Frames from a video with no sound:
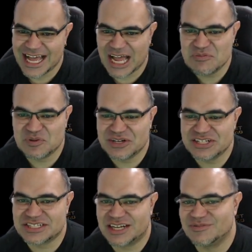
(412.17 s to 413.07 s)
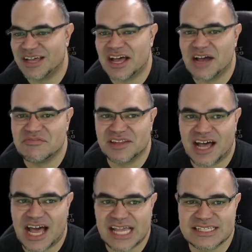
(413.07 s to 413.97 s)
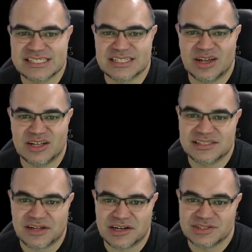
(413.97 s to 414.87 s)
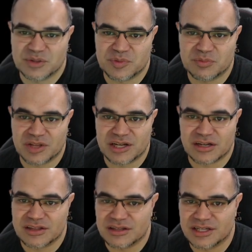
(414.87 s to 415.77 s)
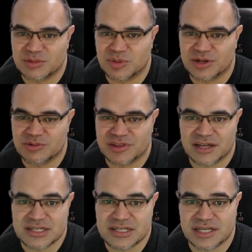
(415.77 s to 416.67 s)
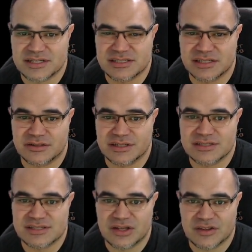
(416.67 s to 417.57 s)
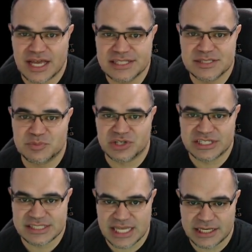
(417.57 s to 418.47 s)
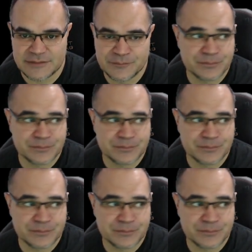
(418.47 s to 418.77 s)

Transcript: I'm pretty sure I'm the highest stars open player on the leaderboard without a shiny secret, so that's pretty sad.